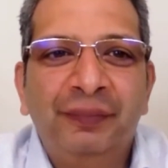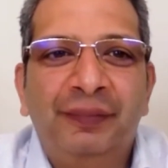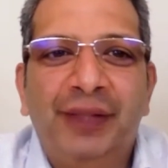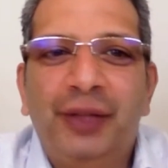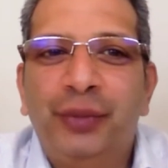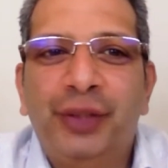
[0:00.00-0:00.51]

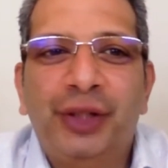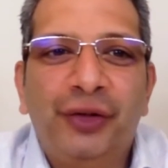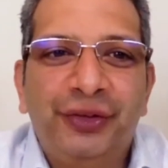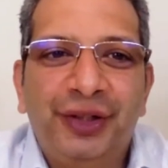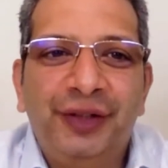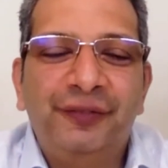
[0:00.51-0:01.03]
then we
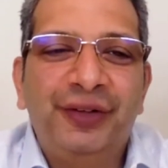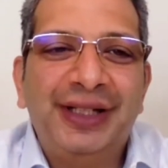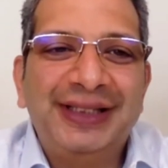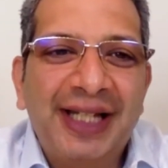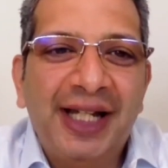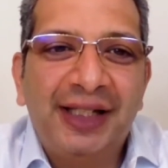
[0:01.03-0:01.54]
cannot deliver
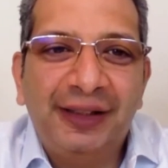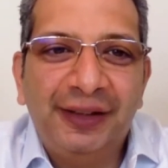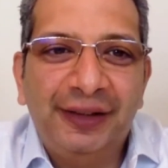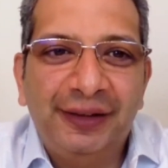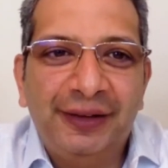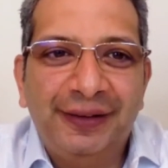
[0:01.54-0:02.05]

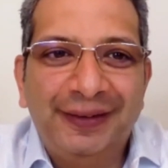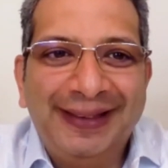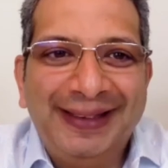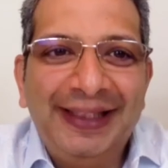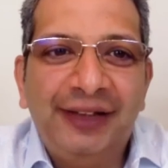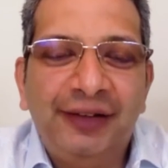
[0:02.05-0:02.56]
exactly the
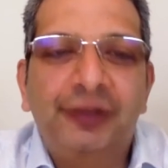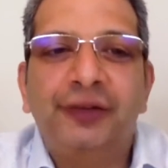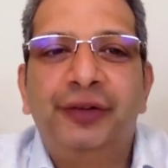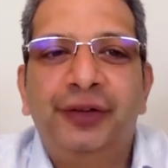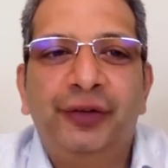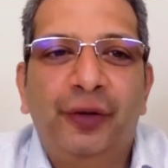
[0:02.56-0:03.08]
needed
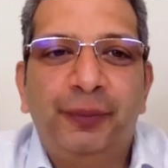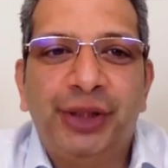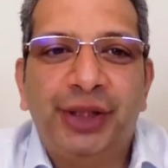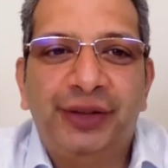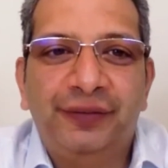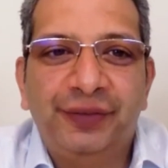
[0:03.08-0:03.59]
learning
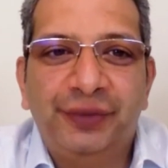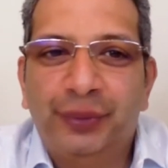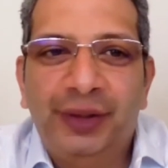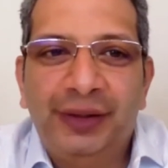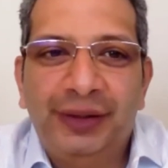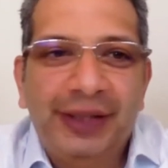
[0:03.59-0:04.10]
objectives,
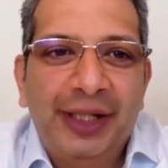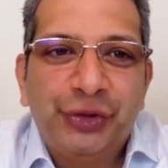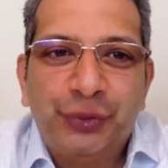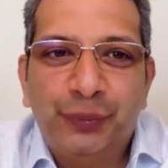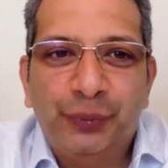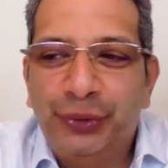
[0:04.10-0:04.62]
while in
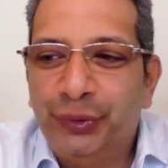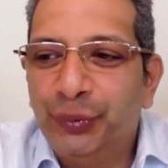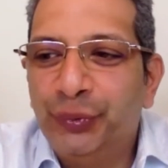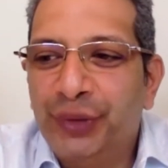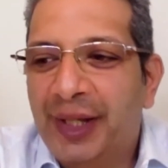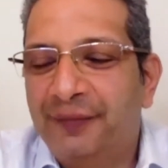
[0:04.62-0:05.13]
classroom, we
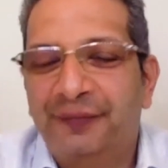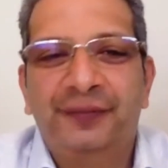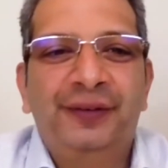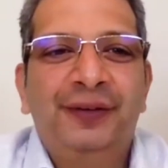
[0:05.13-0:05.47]
don't have